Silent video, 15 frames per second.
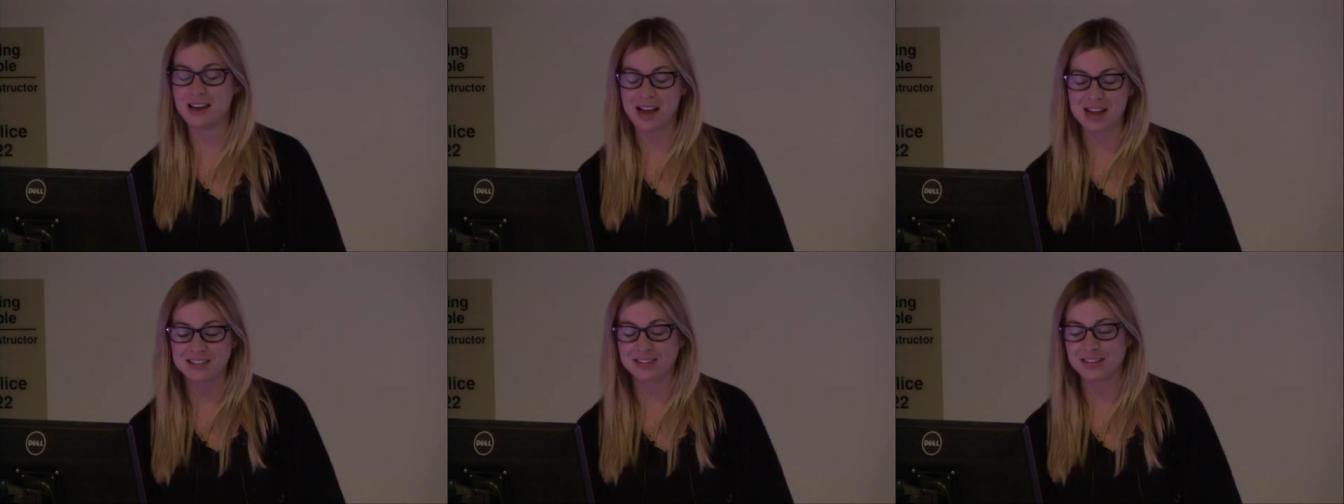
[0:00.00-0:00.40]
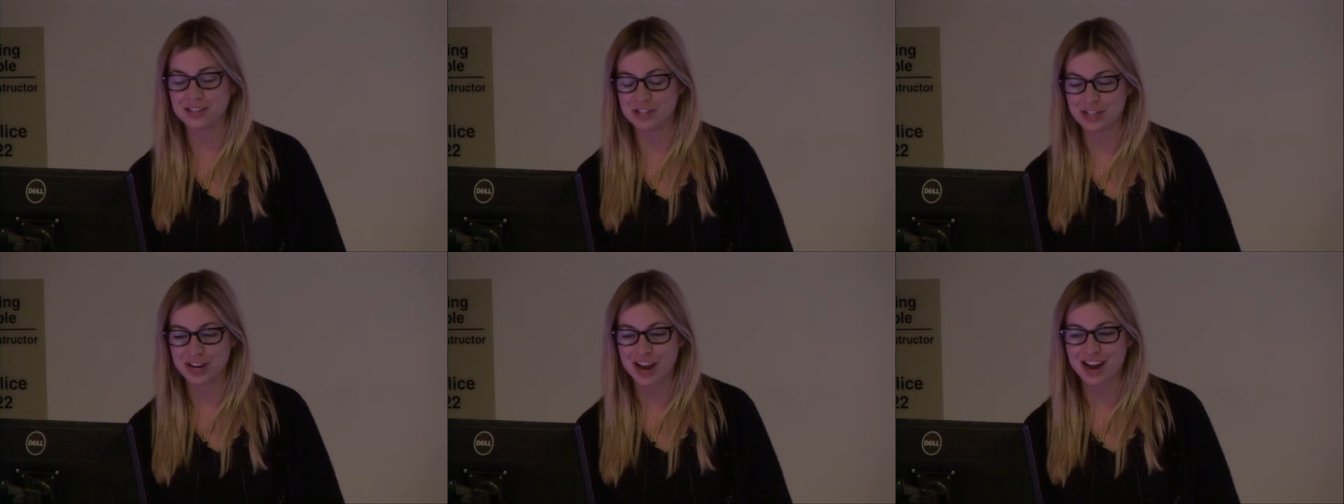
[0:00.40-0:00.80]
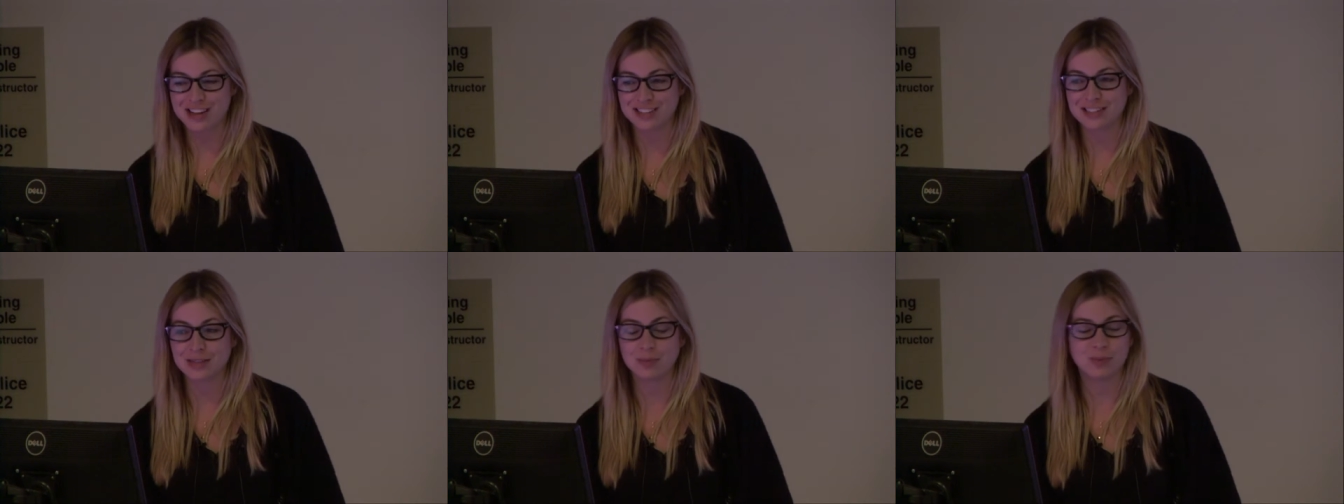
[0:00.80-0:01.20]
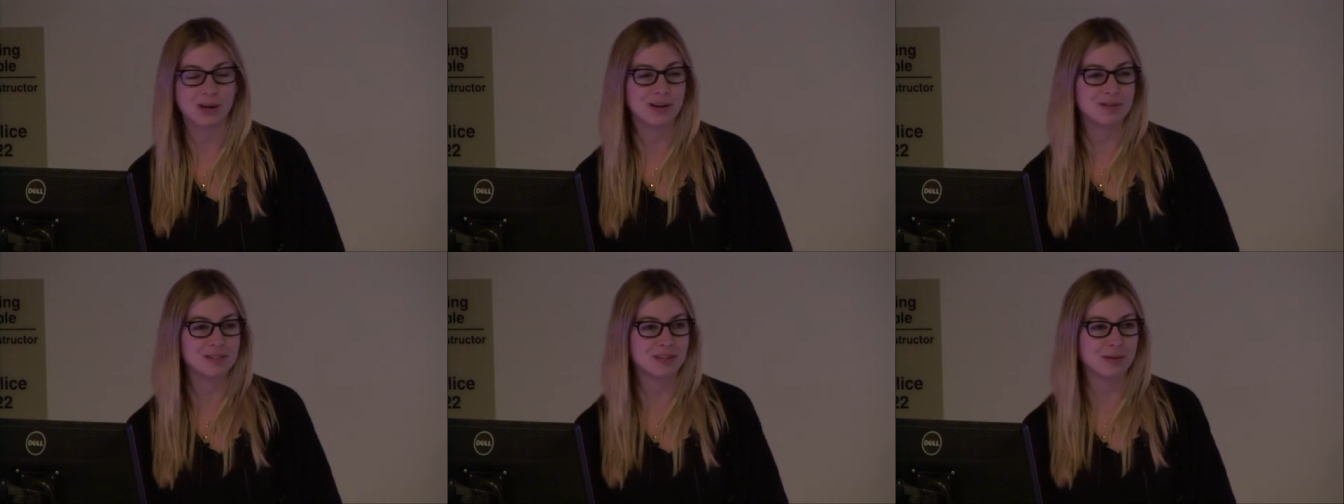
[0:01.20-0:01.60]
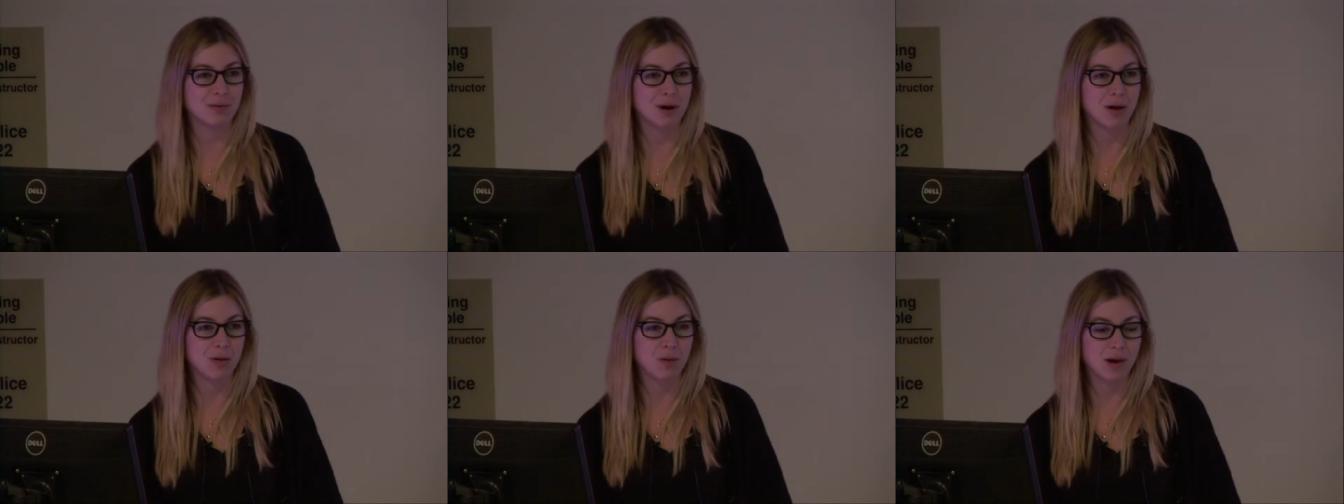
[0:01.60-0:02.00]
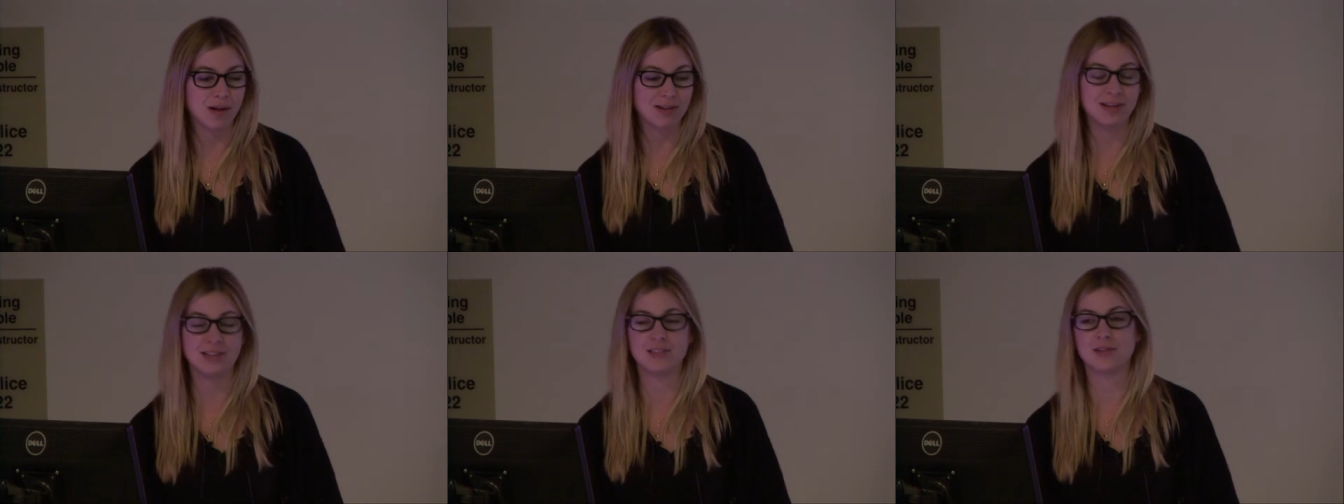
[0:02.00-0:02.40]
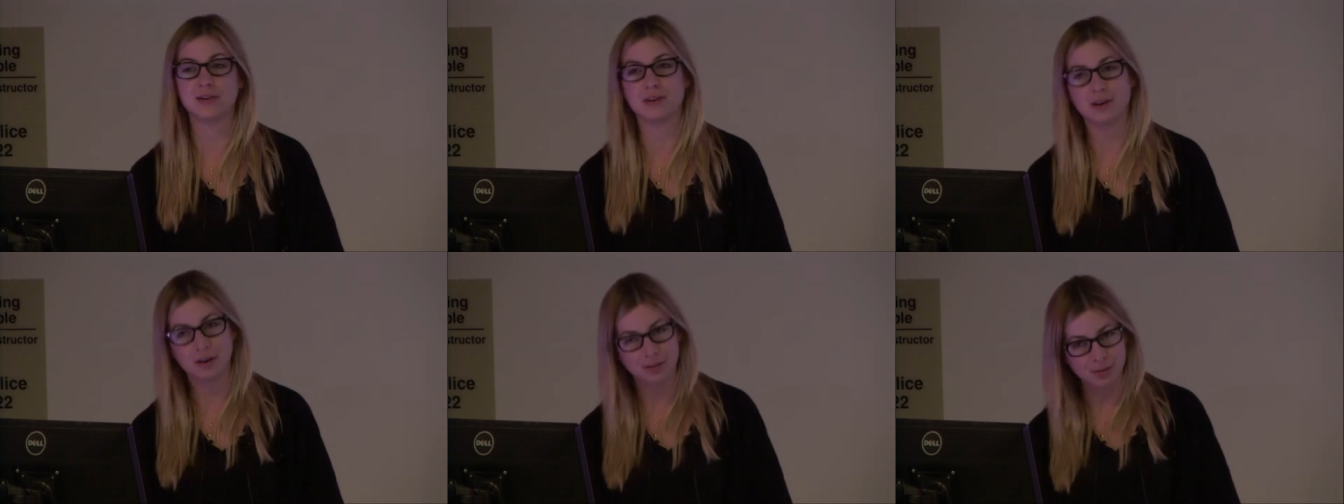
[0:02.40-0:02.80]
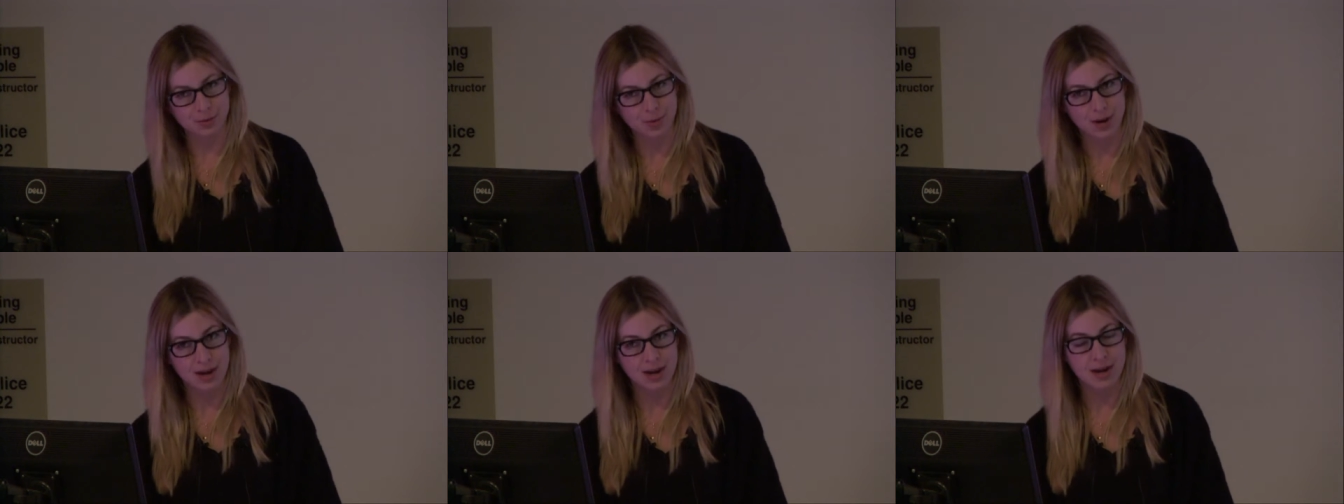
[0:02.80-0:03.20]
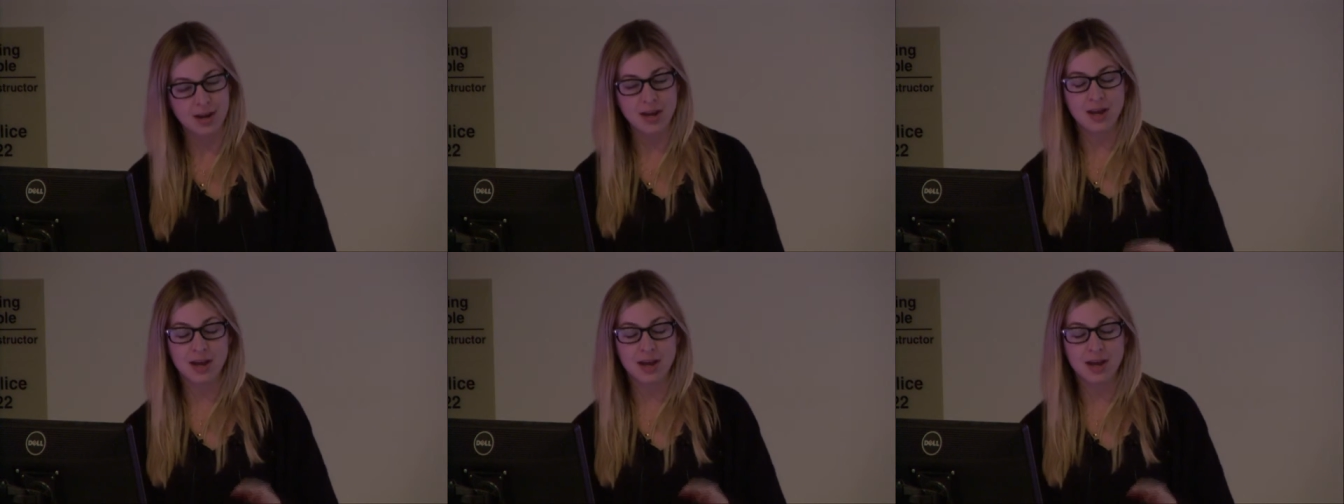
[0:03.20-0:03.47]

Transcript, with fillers: as legend has it, when I was at Rockwell, and I started another one